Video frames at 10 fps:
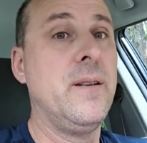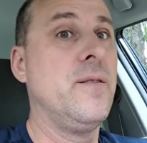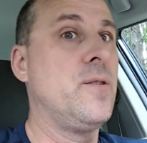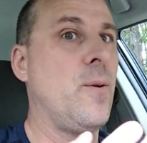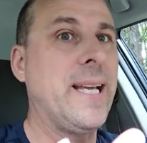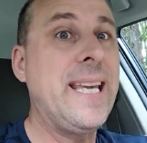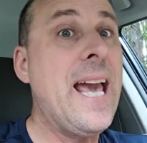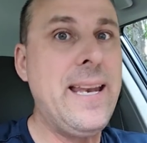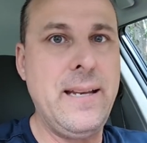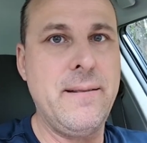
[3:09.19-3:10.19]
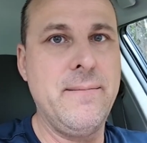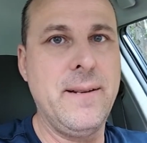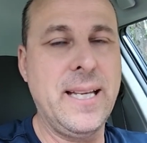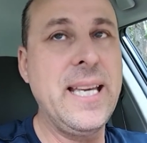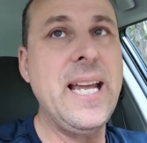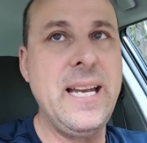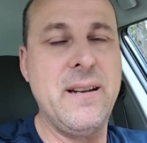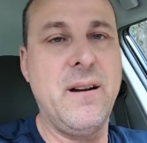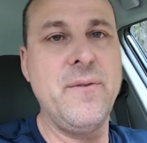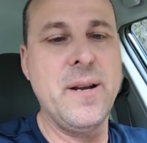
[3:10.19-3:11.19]
So I get it. I get it
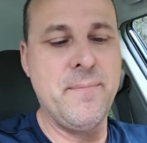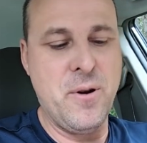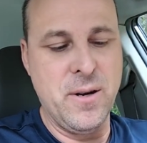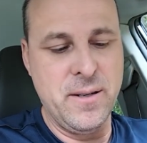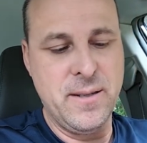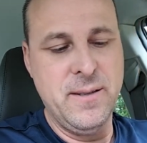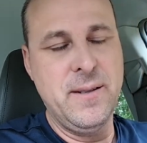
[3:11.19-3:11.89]
on their part.